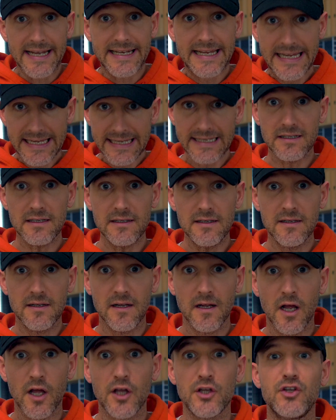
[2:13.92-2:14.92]
and here
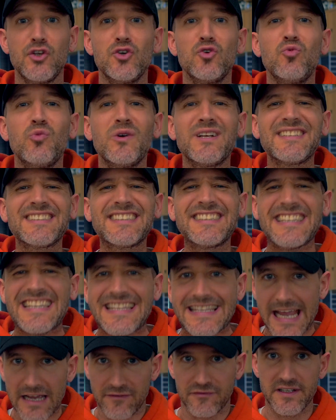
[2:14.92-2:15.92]
you will
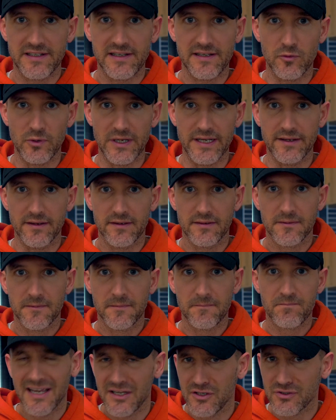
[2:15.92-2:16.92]
definitely win.
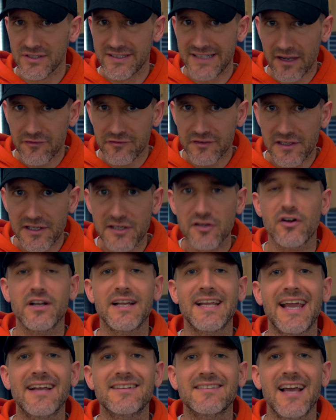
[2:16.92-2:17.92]
You're definitely
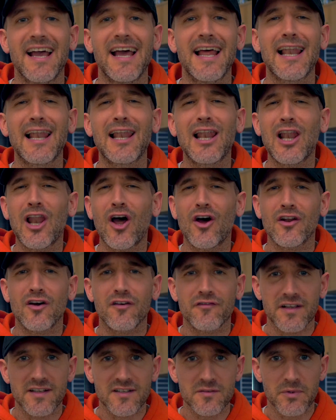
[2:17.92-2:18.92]
gonna get a lot
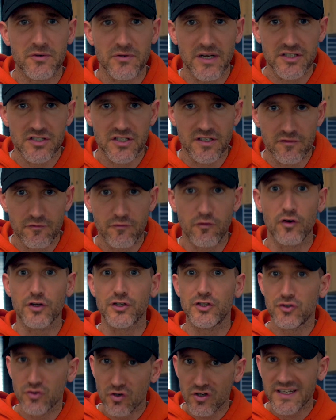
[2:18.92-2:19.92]
of inspiration for
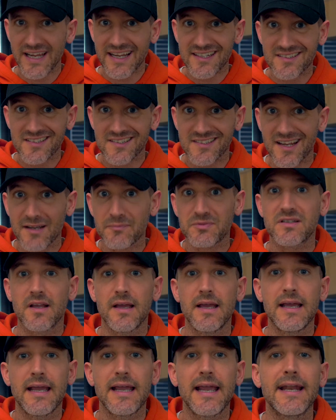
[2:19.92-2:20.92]
your next steps
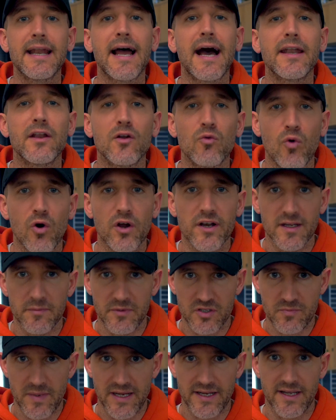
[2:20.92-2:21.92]
in underwater
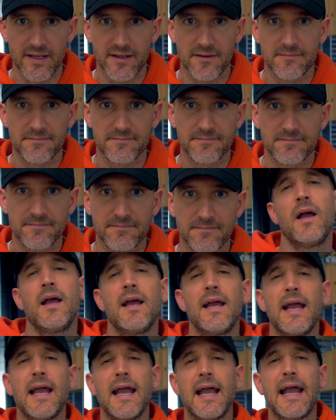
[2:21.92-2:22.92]
image making.
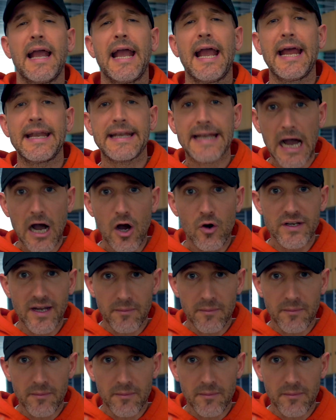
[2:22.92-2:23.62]
And now